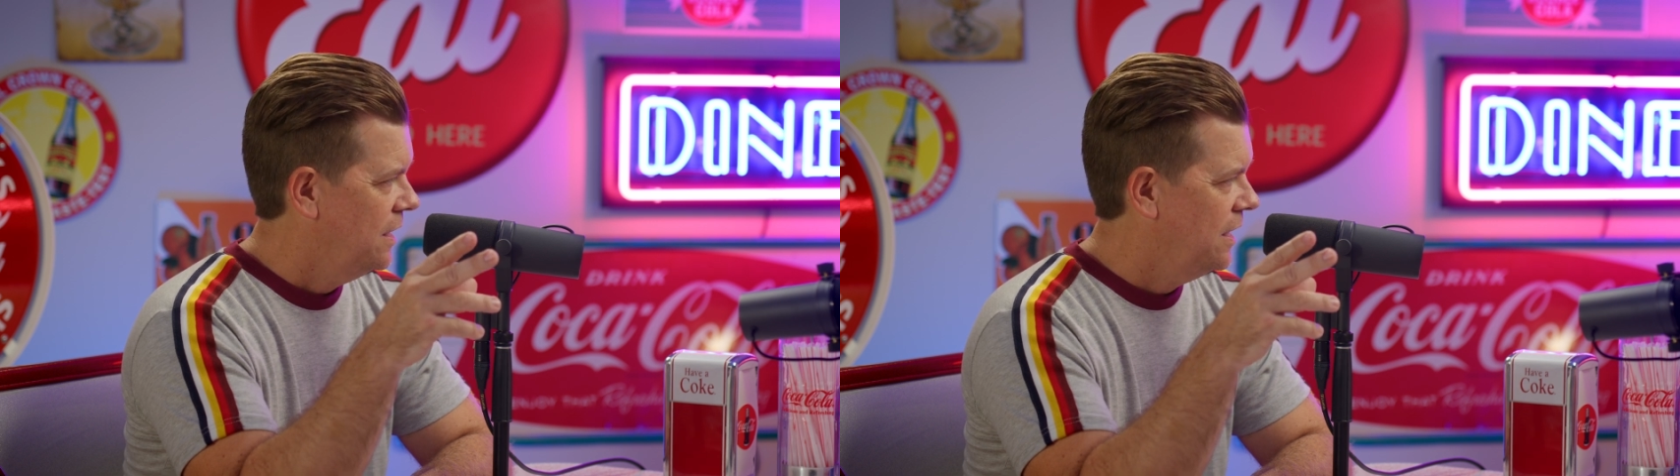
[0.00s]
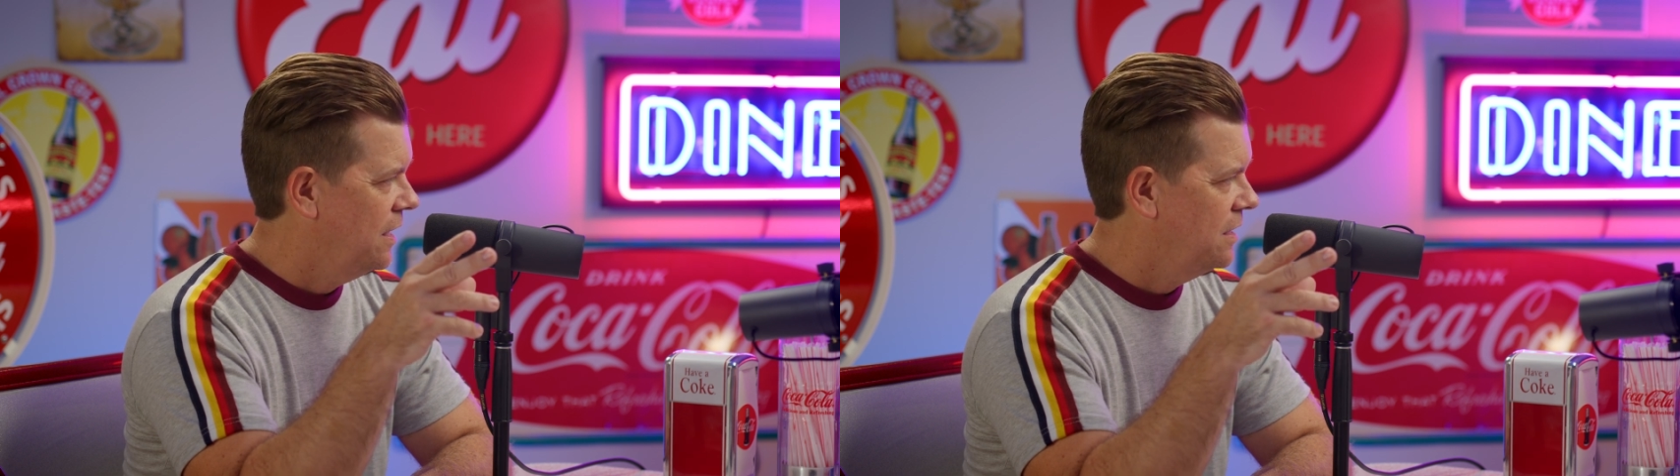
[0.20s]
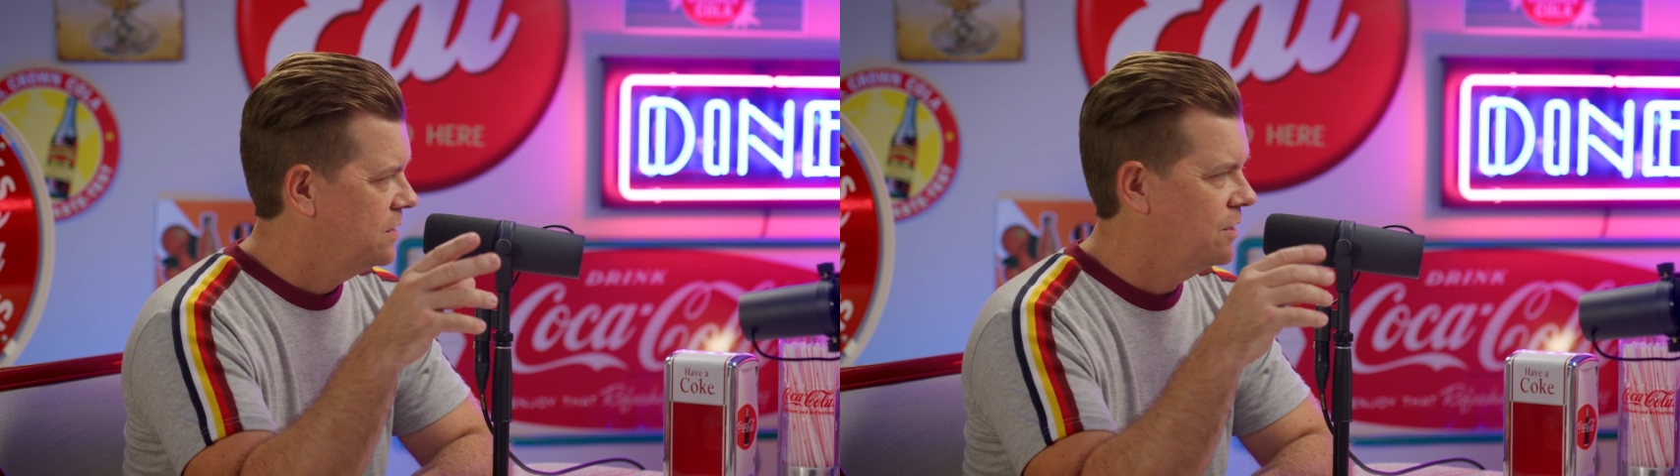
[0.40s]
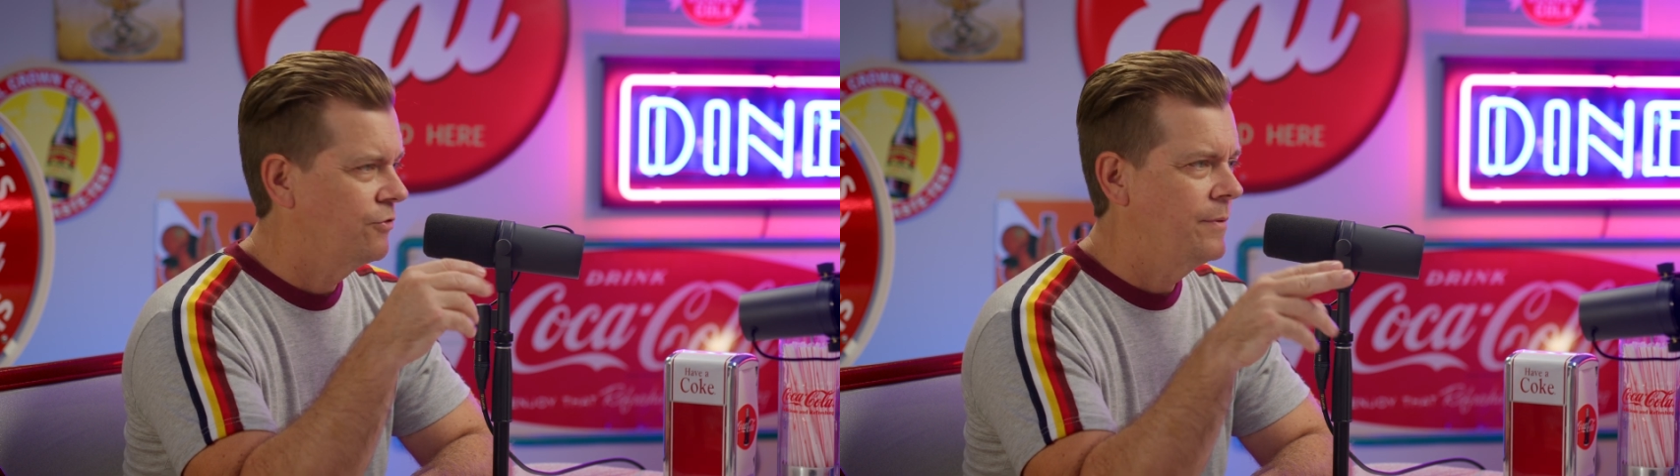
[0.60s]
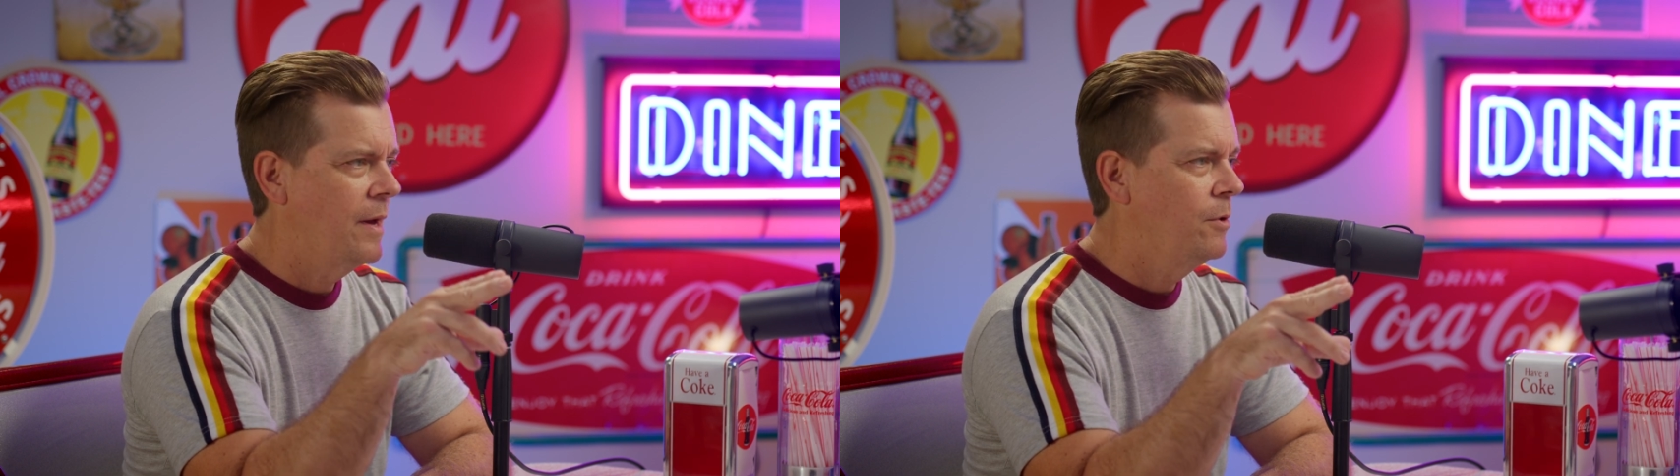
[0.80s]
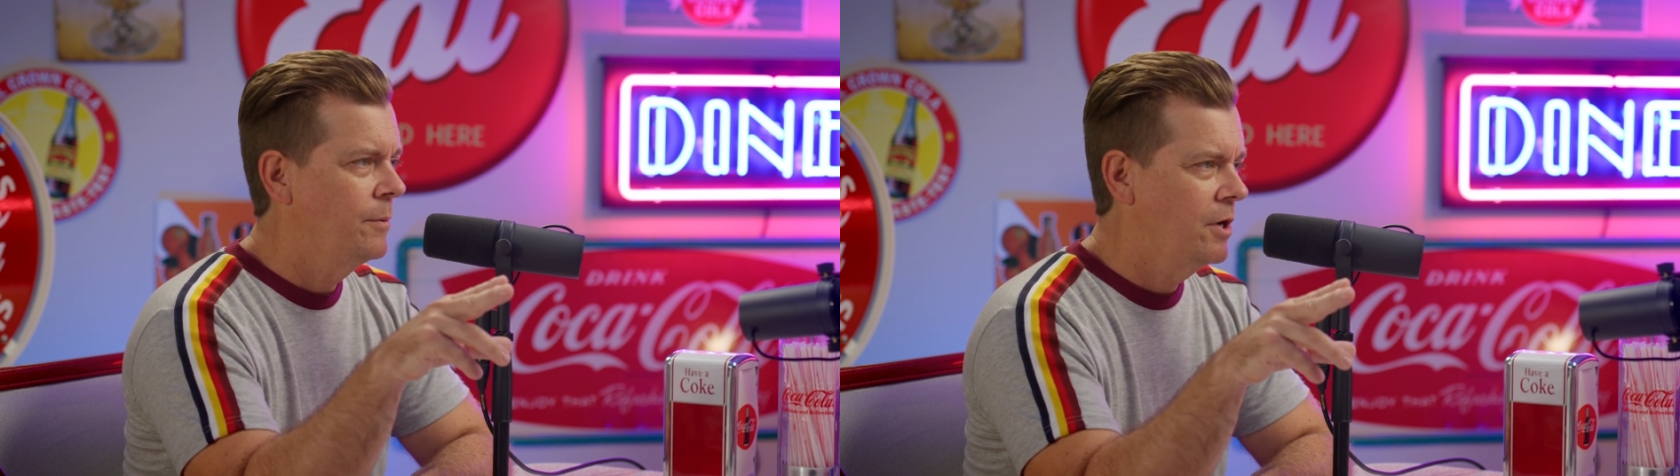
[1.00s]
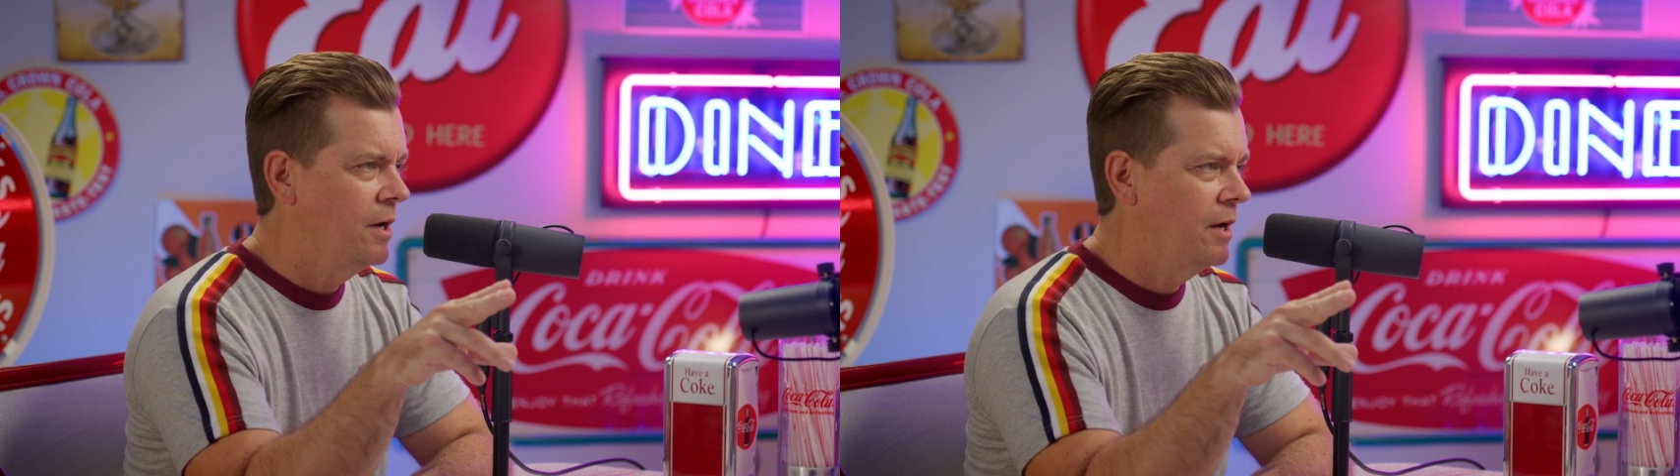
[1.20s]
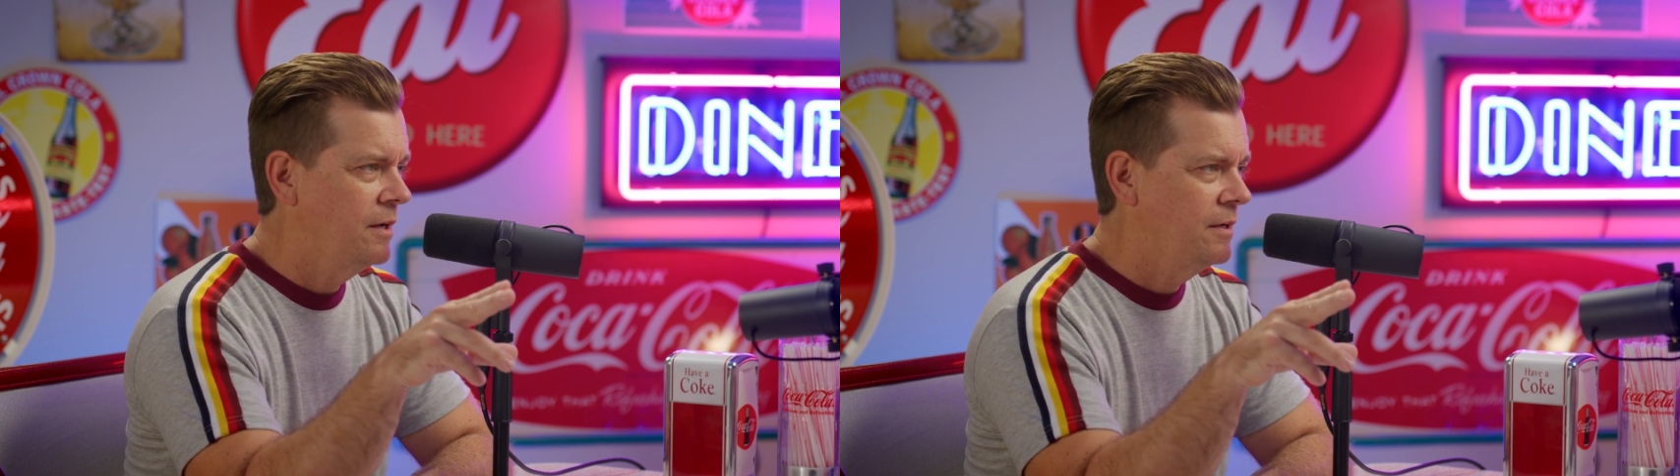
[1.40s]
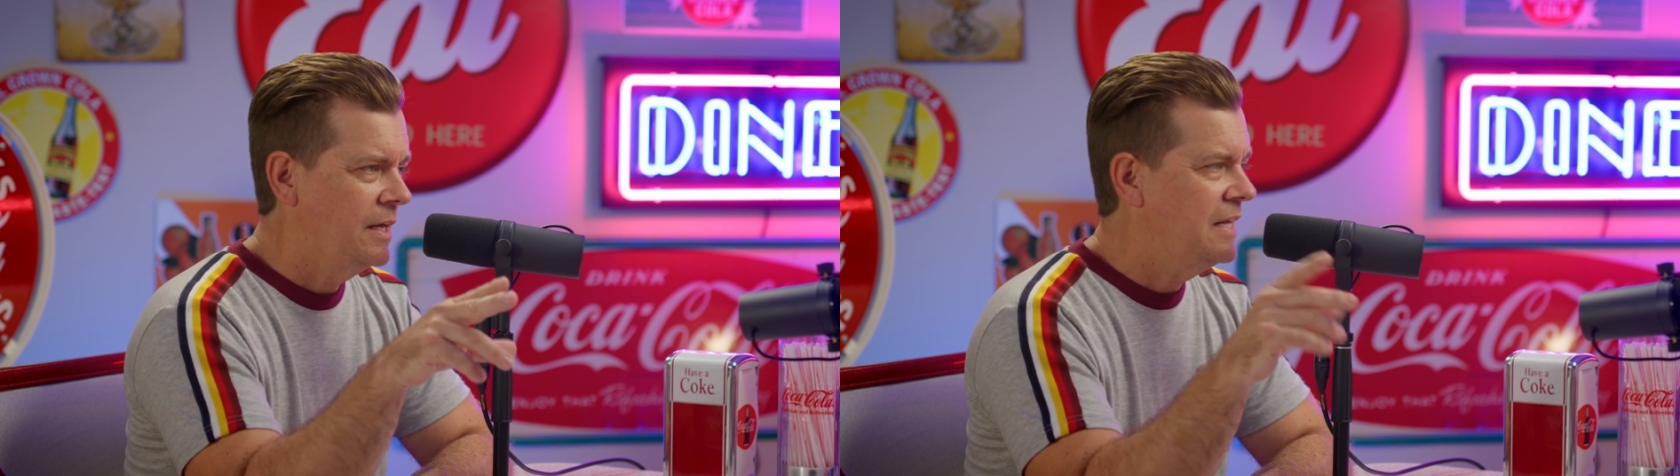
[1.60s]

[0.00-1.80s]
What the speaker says: and he said from that moment on,